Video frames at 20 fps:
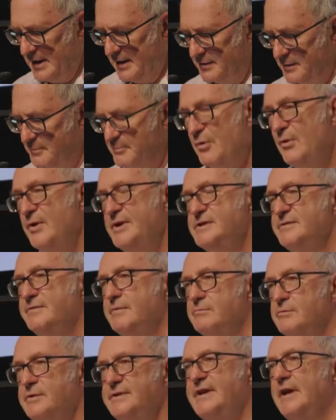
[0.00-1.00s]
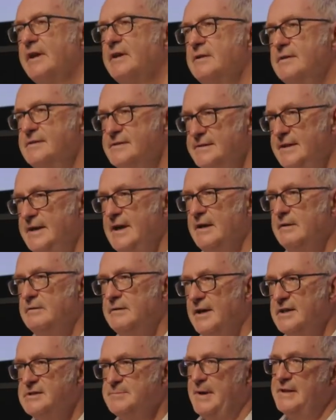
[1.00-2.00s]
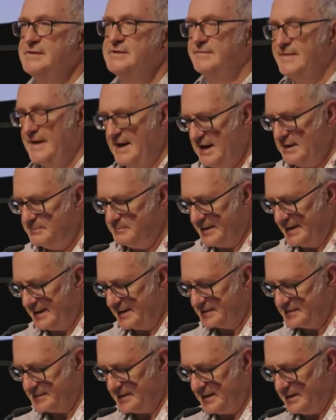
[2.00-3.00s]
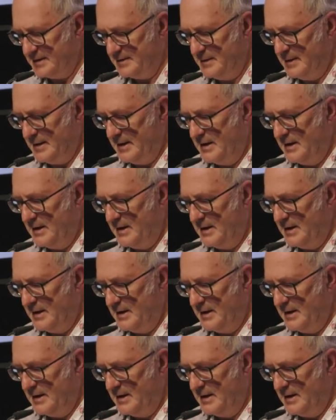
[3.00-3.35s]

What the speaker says: The point of a ridiculously expensive handbag, say,